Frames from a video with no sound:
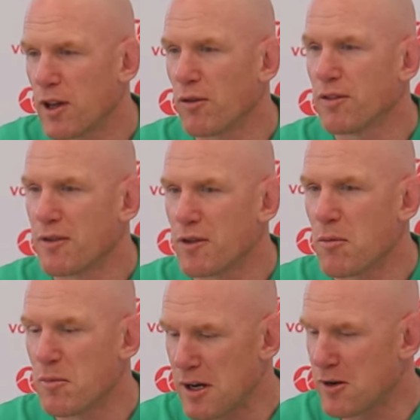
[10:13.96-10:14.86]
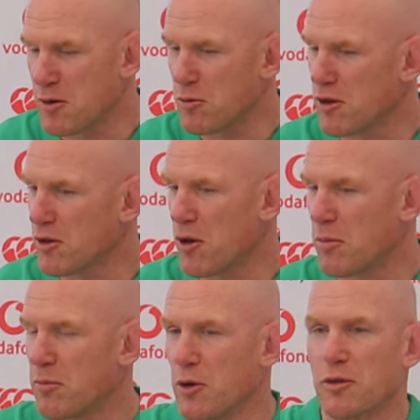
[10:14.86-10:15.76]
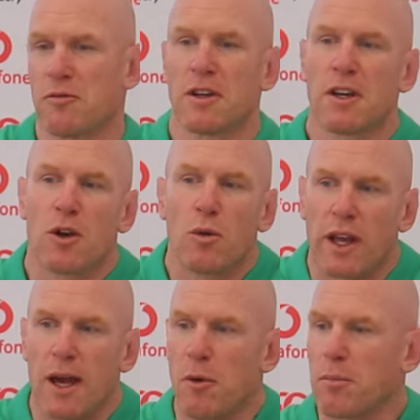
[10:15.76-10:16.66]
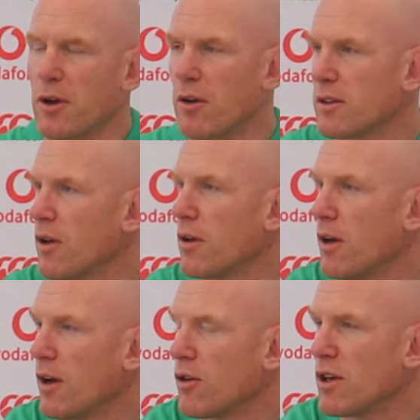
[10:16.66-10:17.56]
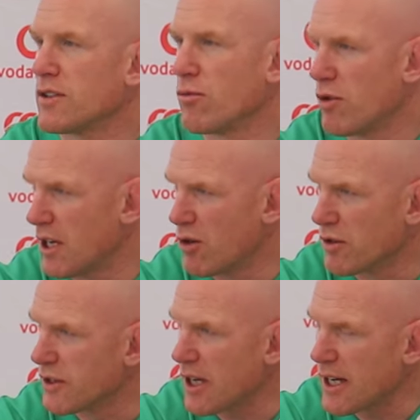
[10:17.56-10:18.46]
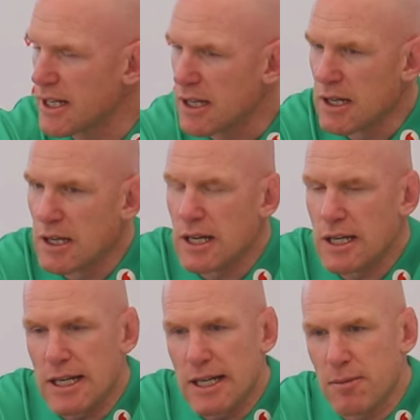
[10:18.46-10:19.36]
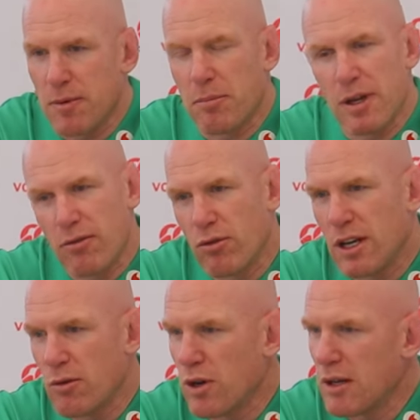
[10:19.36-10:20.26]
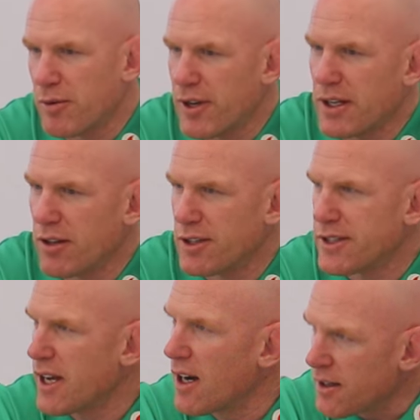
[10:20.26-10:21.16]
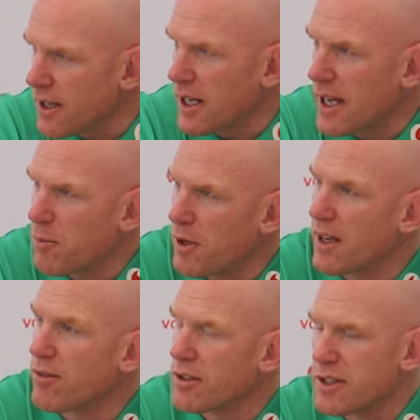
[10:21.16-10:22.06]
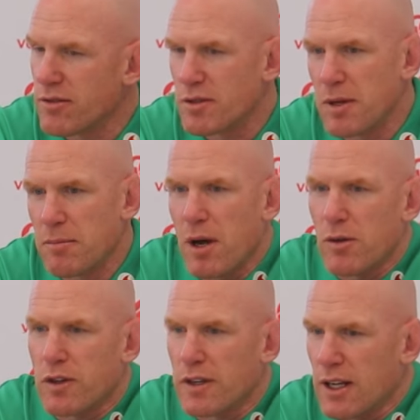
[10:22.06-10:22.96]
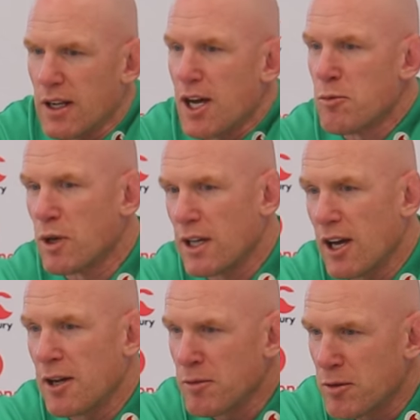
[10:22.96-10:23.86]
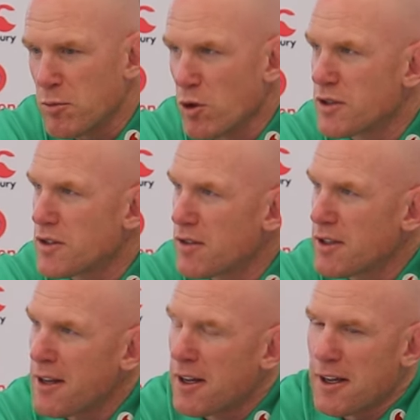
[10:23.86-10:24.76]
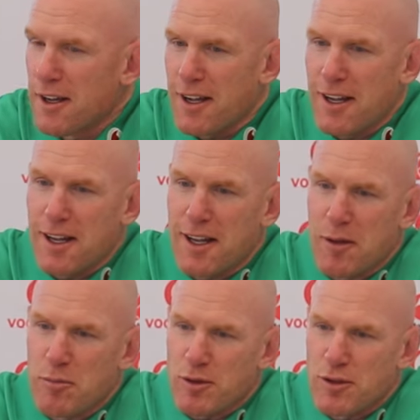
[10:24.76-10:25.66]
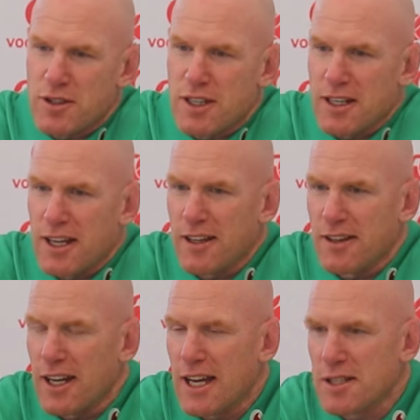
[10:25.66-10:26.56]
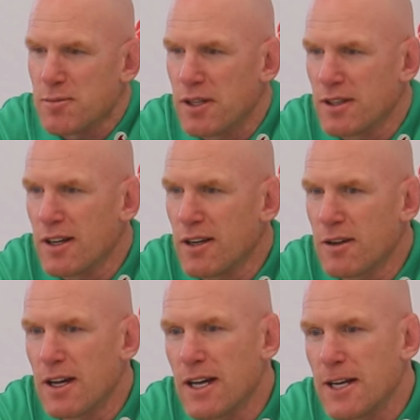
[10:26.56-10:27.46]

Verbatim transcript: love to have done better in the World Cup, but we came up across a really good side. That played really well, particularly at the start of the game. We gave ourselves a big mountain to climb. We climbed most of it, but just didn't get the last bit there.